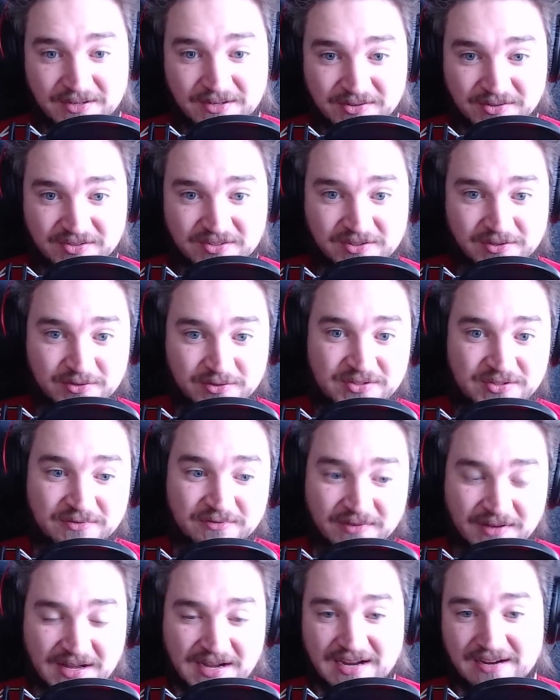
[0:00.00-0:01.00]
Those are
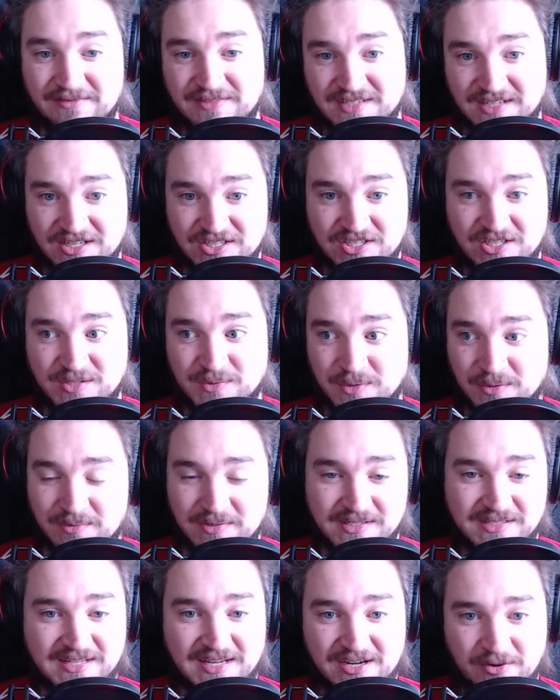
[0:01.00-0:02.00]
exclusive live sessions where
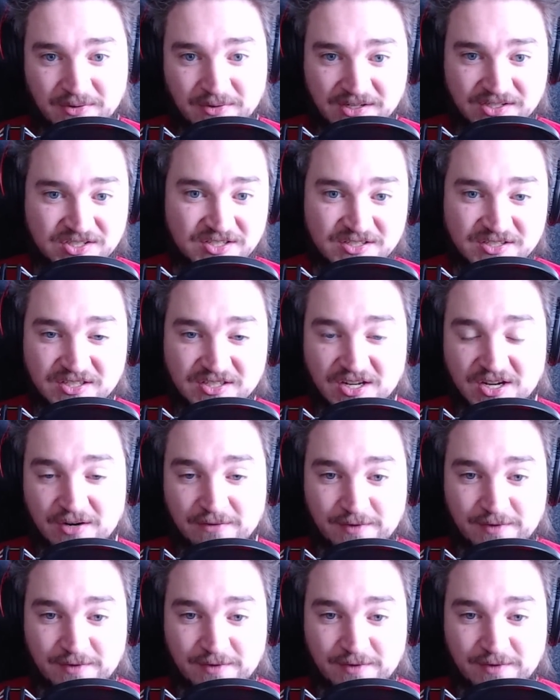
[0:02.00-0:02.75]
we take questions